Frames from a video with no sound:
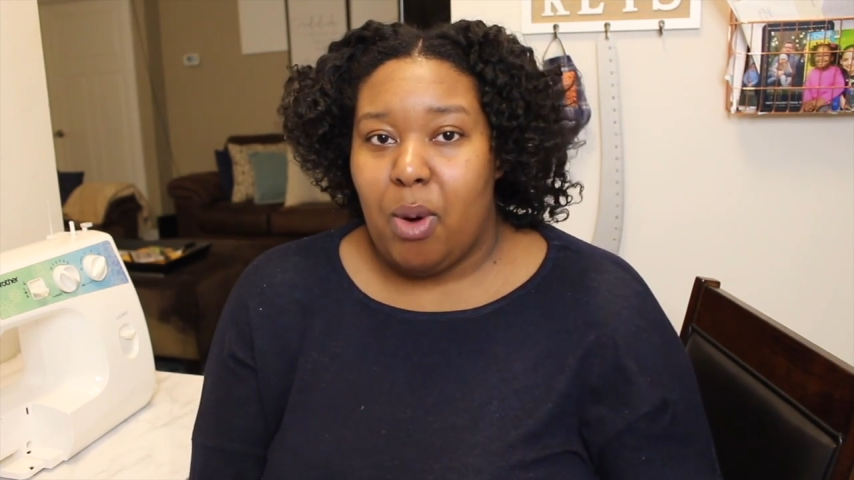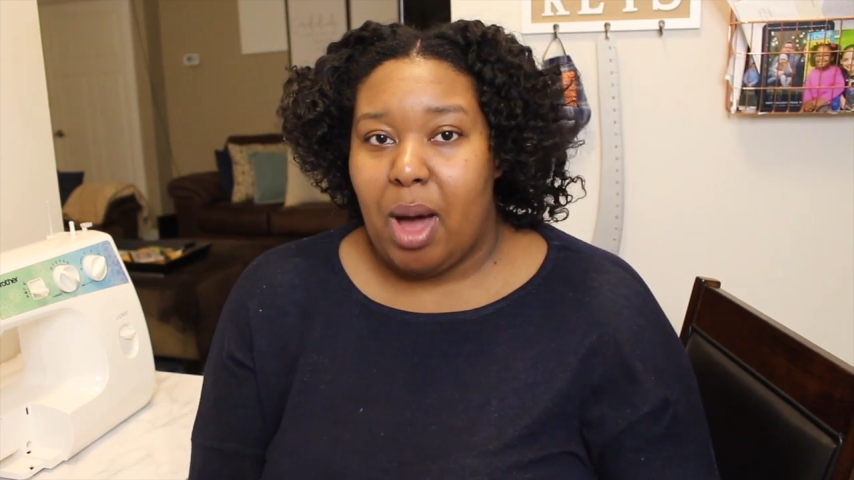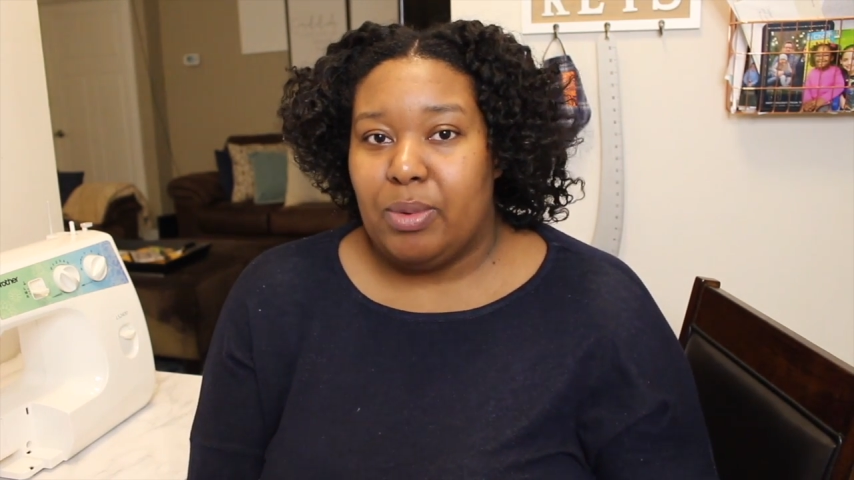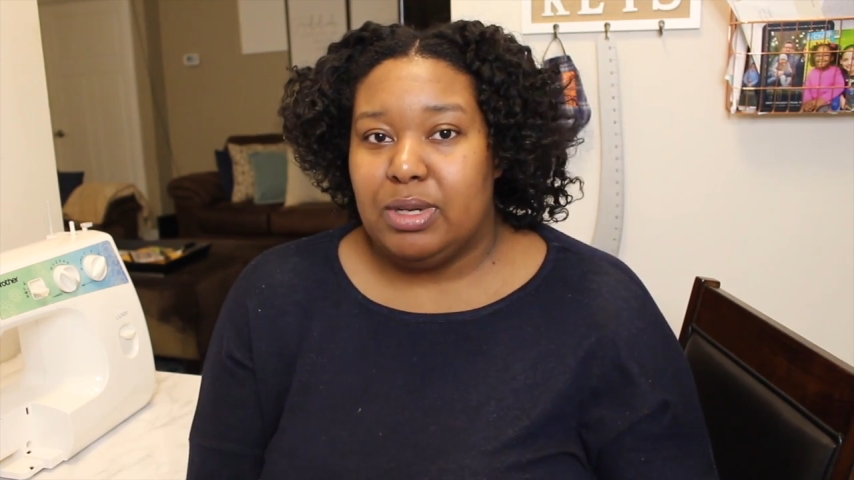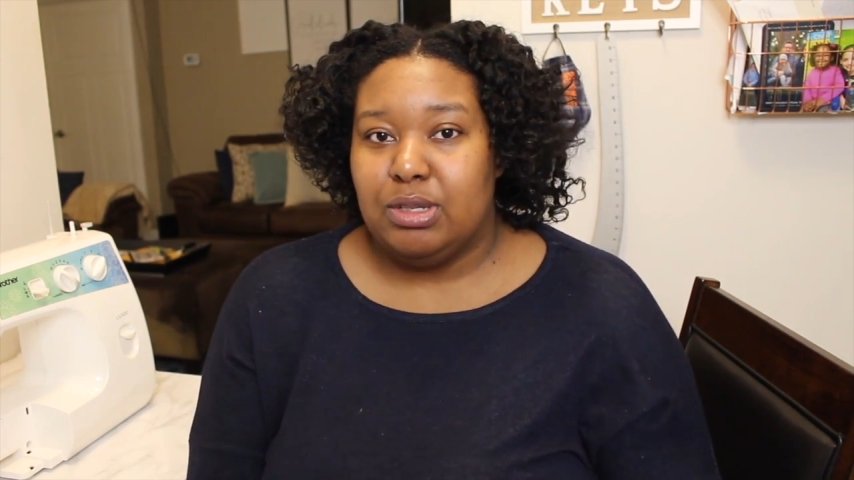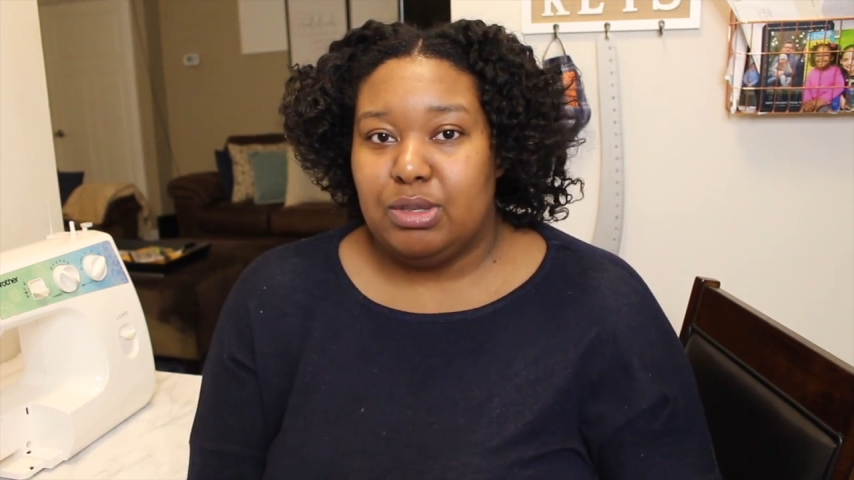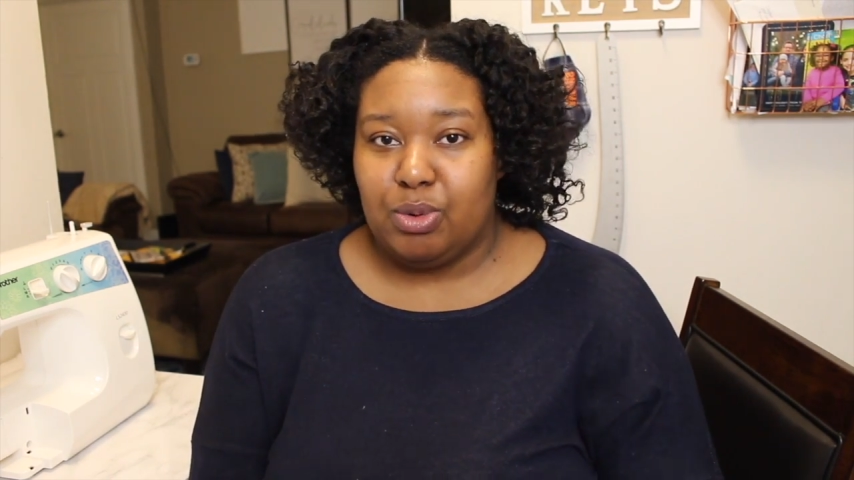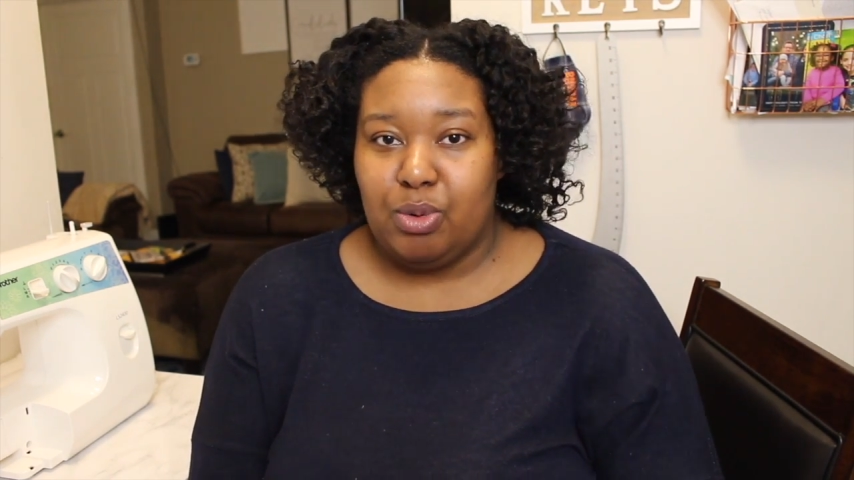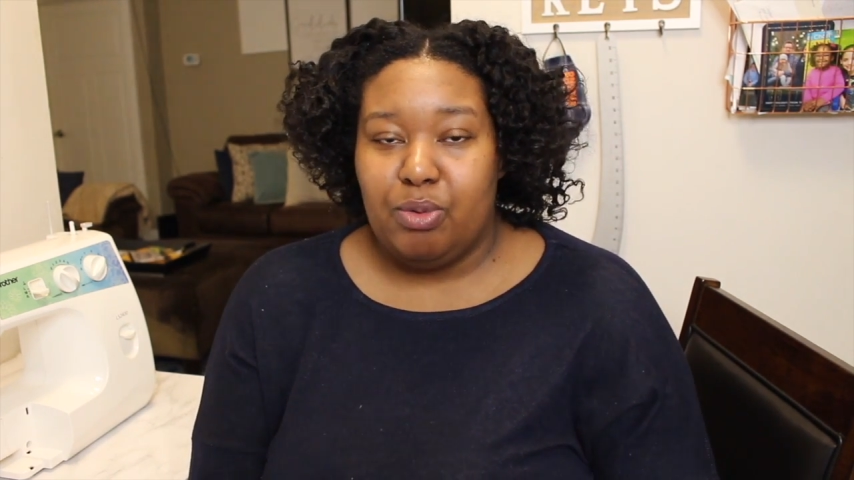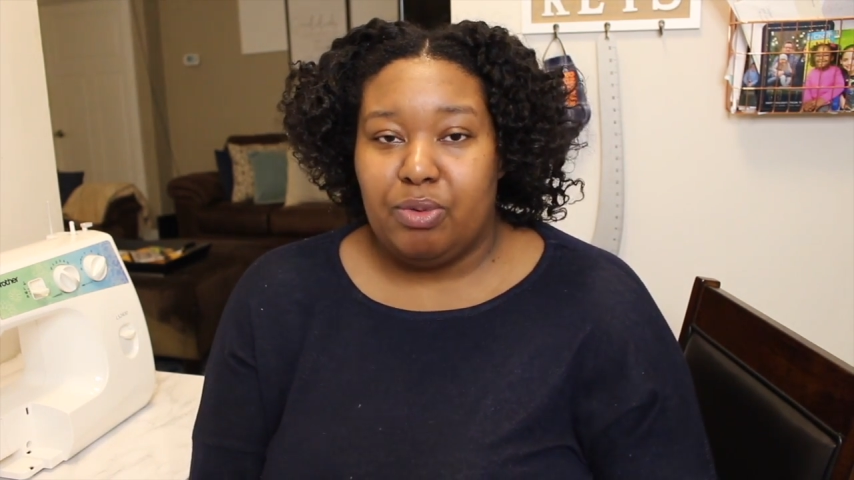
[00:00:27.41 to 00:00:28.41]
I went to
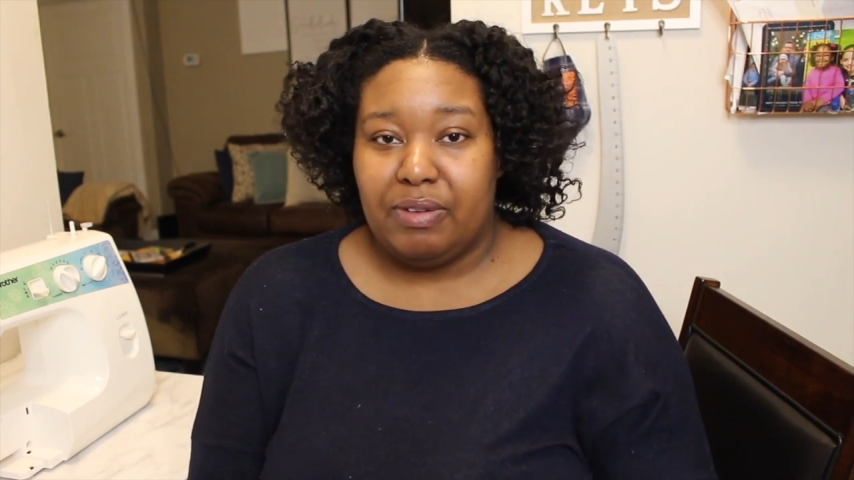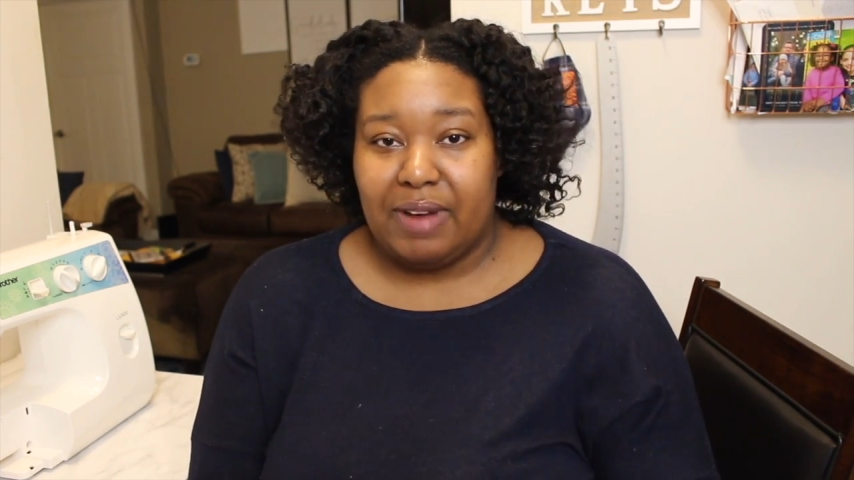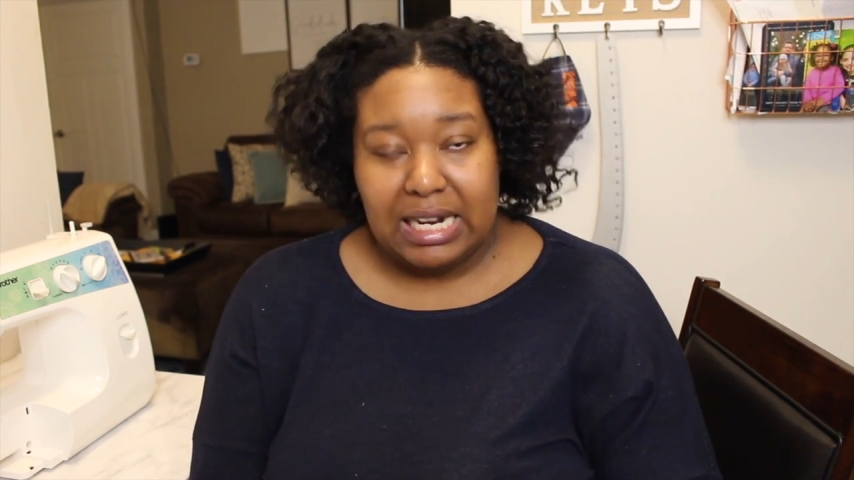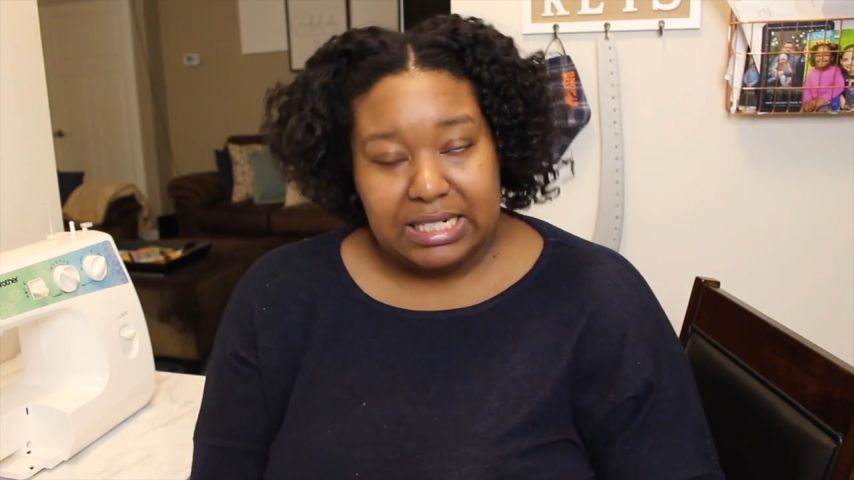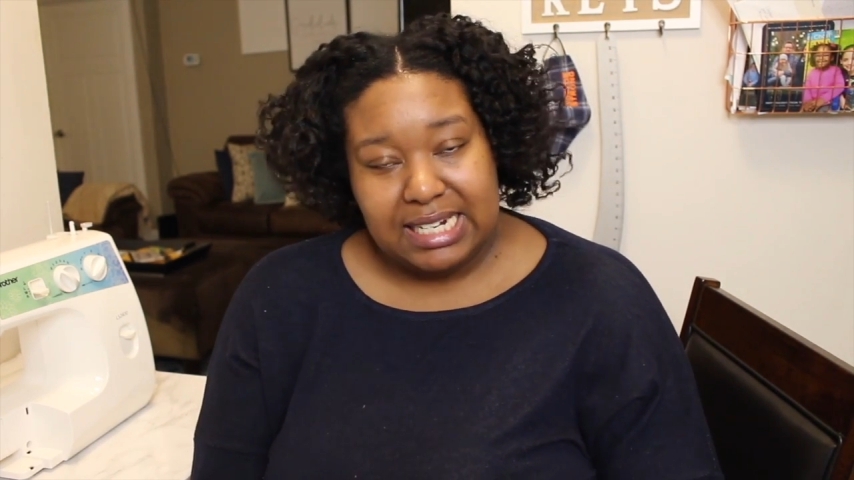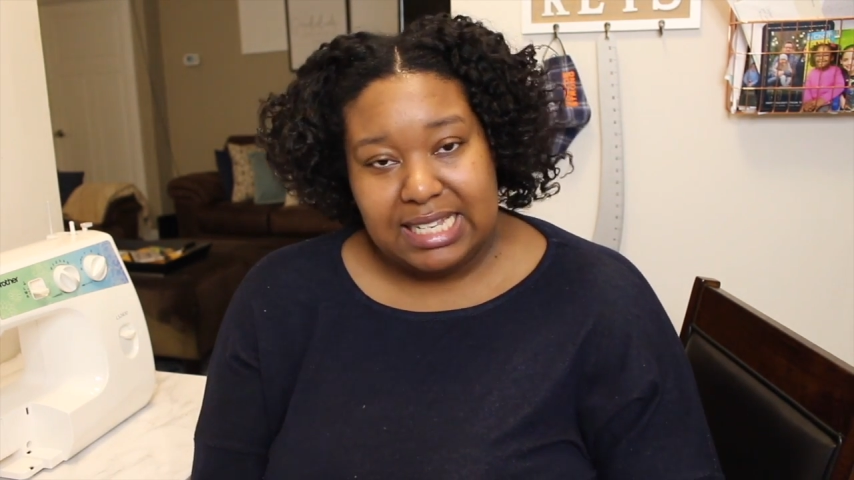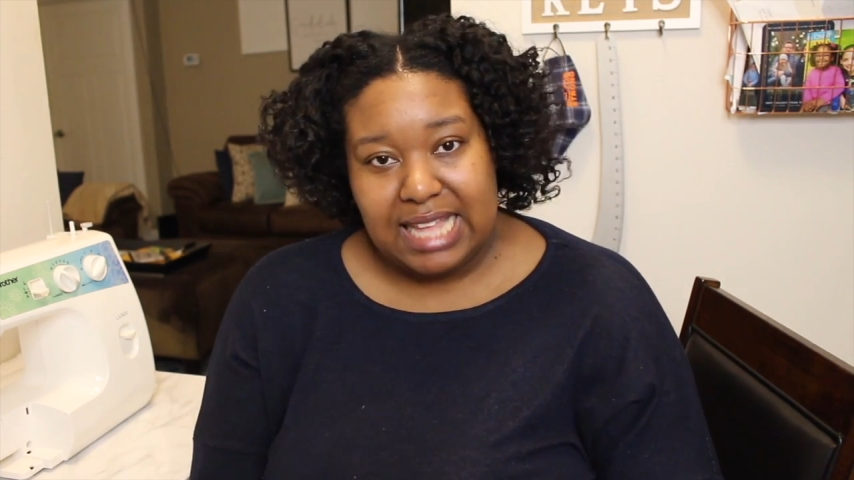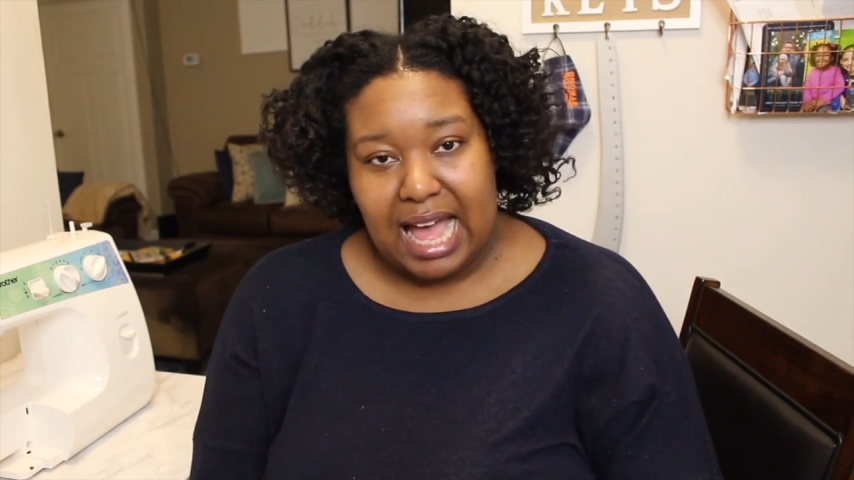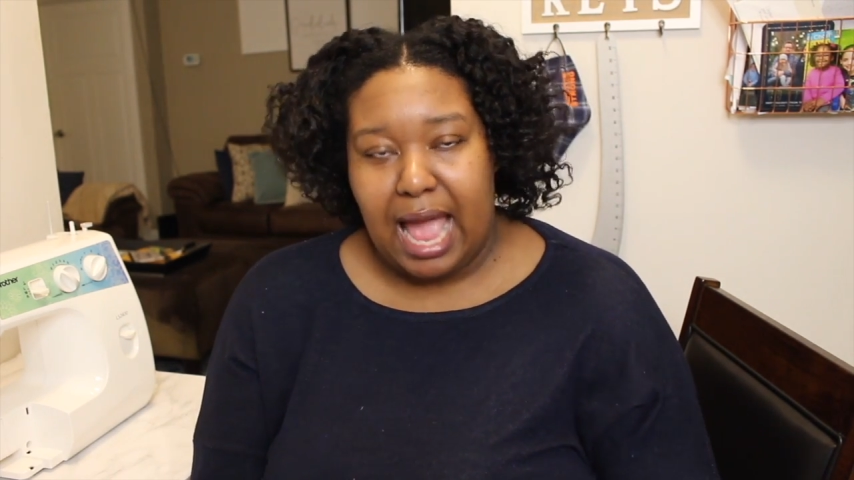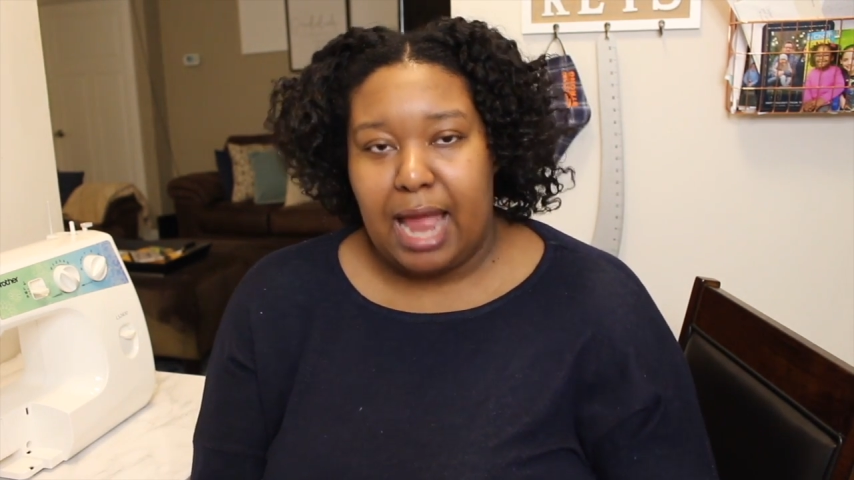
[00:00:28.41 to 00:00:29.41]
school for fashion
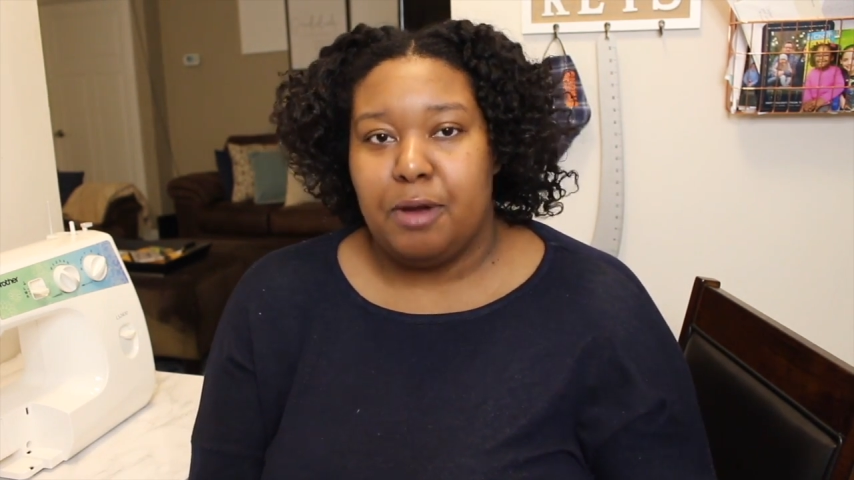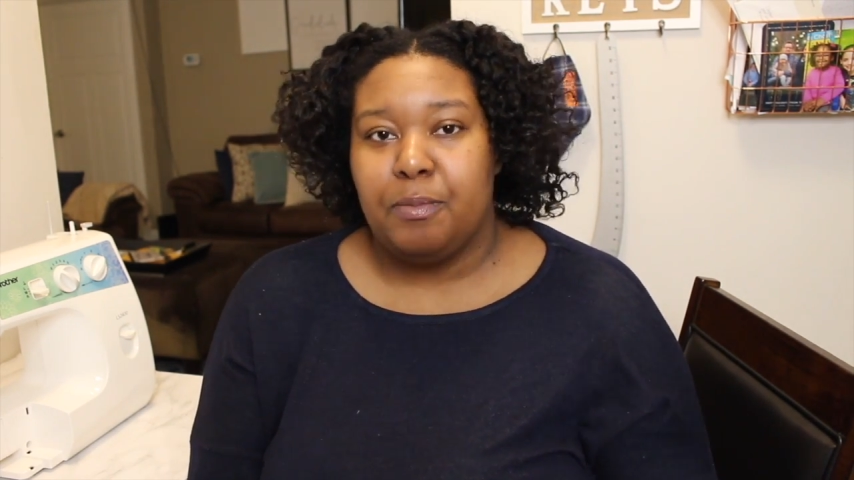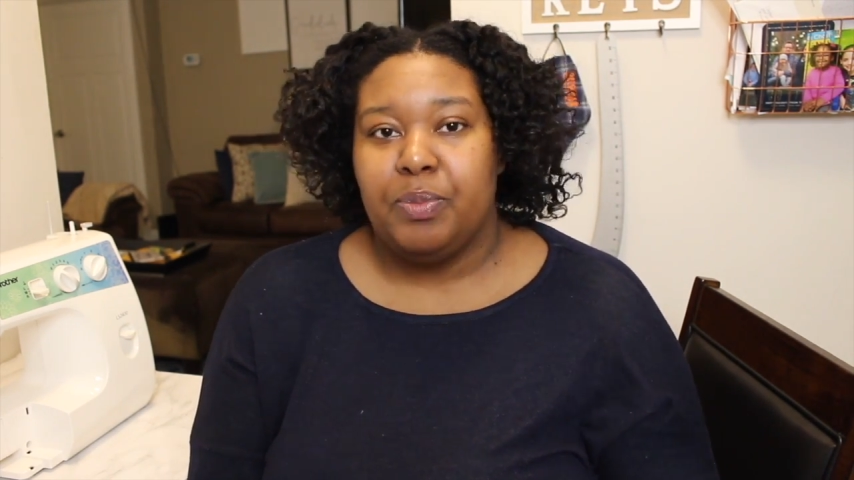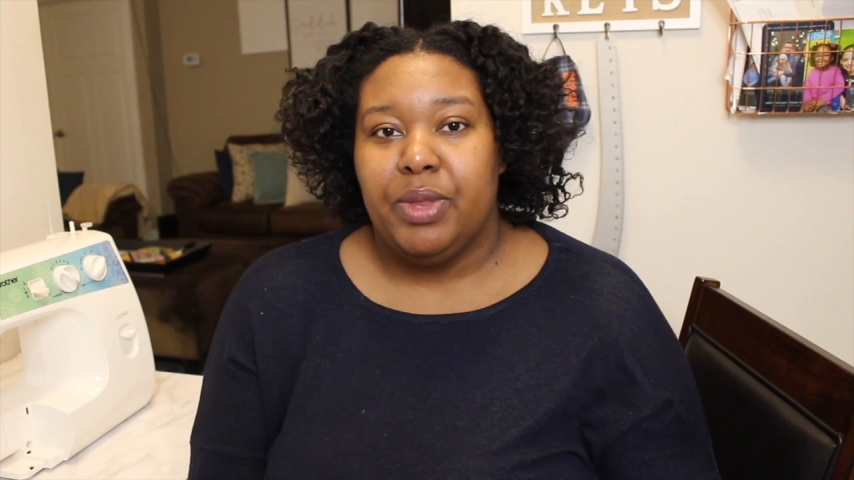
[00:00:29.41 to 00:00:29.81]
design.